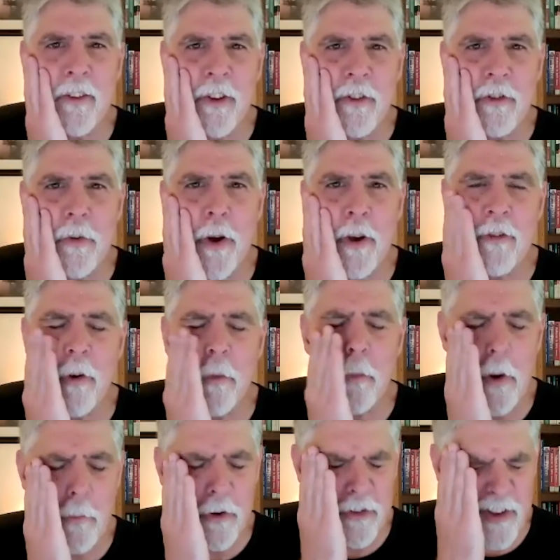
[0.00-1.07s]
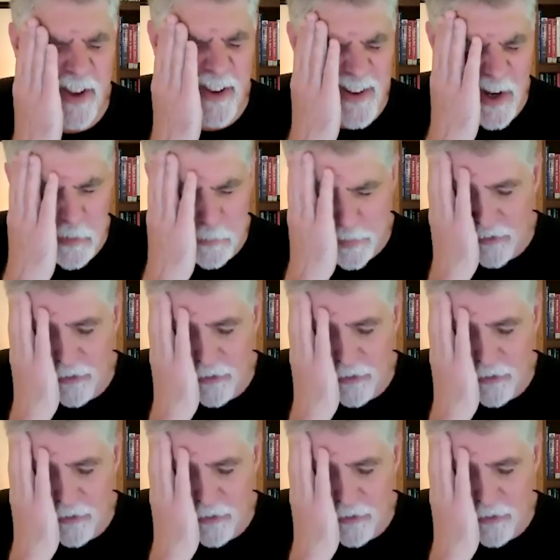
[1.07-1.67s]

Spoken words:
a situation where we say, nope,